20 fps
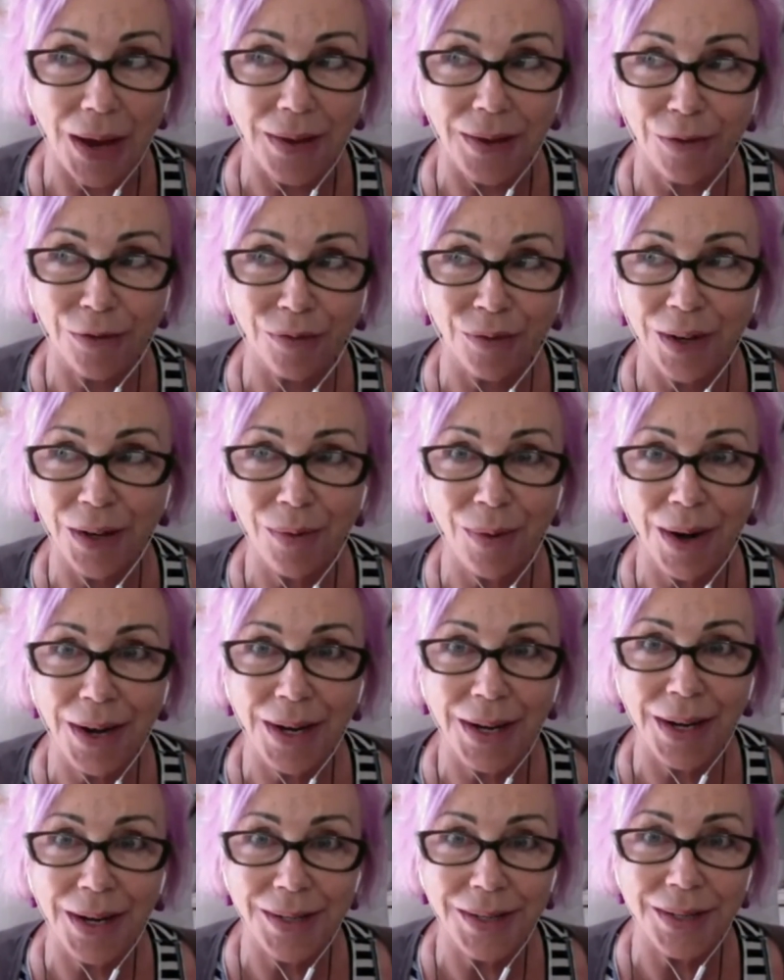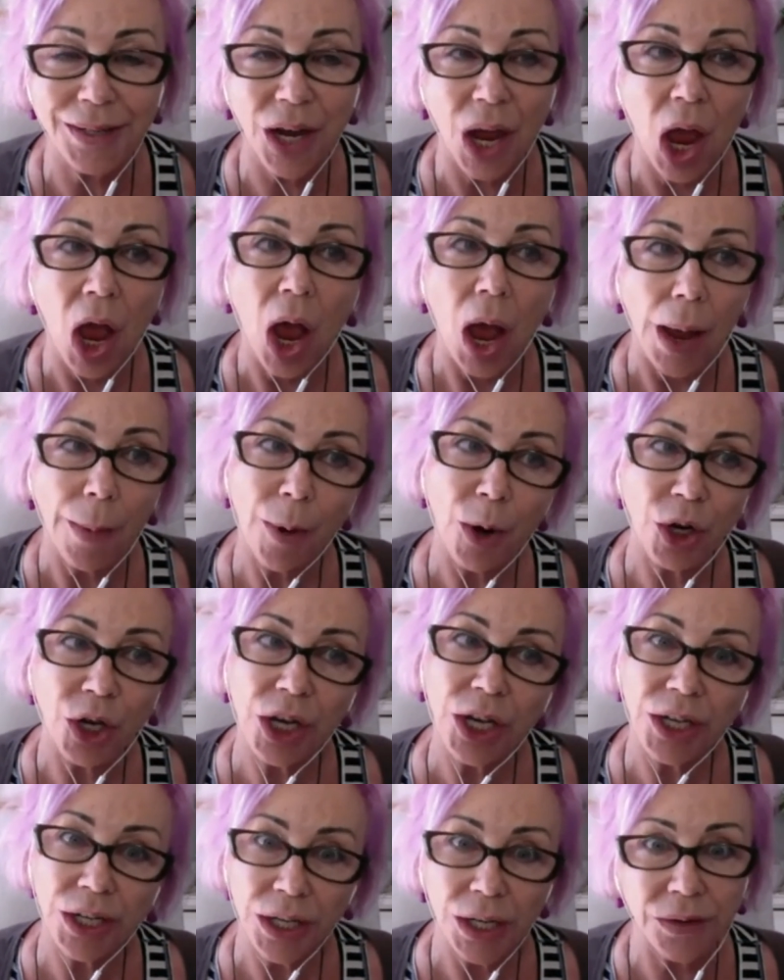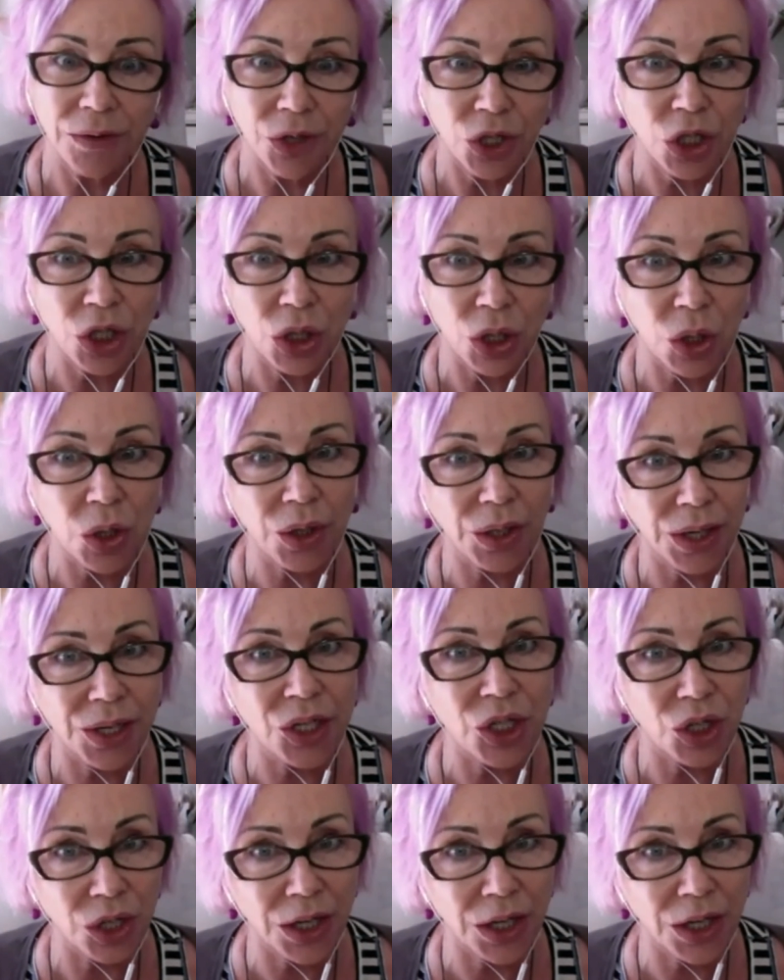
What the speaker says: A free reading isn't, I'm only going to give it to you unless you